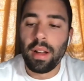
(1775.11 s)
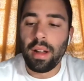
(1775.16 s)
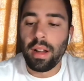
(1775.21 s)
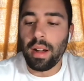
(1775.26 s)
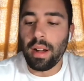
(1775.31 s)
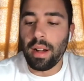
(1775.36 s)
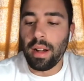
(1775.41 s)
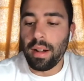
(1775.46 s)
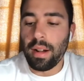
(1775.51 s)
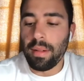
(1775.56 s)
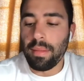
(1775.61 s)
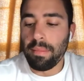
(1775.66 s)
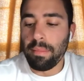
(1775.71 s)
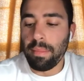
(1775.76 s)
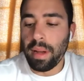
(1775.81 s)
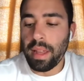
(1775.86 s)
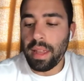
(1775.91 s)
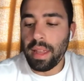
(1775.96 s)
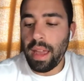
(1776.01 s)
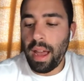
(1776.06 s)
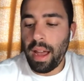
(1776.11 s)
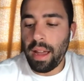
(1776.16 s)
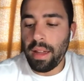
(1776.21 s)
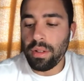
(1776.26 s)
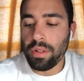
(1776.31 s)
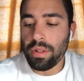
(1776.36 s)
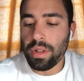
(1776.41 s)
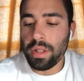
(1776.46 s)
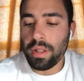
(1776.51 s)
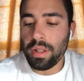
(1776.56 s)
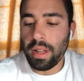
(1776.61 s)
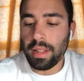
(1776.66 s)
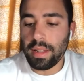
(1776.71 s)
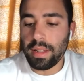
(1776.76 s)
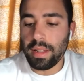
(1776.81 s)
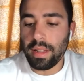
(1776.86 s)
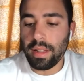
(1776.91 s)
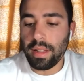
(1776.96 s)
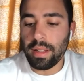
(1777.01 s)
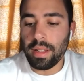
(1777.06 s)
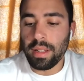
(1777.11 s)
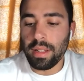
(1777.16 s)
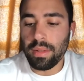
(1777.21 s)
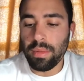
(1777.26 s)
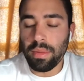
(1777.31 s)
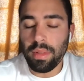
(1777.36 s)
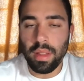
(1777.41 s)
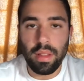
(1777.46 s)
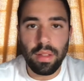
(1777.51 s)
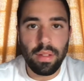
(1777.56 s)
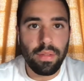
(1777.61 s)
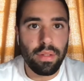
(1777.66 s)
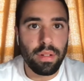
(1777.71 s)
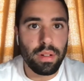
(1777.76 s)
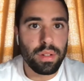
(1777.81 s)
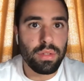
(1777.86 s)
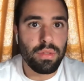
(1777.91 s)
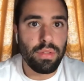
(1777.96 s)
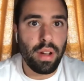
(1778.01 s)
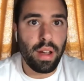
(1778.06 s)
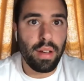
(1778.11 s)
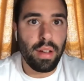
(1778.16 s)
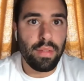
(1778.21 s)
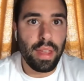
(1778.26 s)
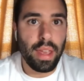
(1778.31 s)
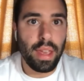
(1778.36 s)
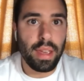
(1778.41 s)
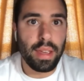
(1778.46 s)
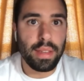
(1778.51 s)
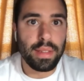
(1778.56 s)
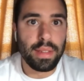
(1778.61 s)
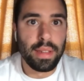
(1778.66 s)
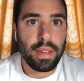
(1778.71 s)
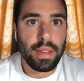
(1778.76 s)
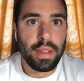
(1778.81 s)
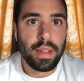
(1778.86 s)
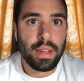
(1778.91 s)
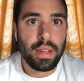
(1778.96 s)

But yeah, I usually like to, at least within the first 5 days,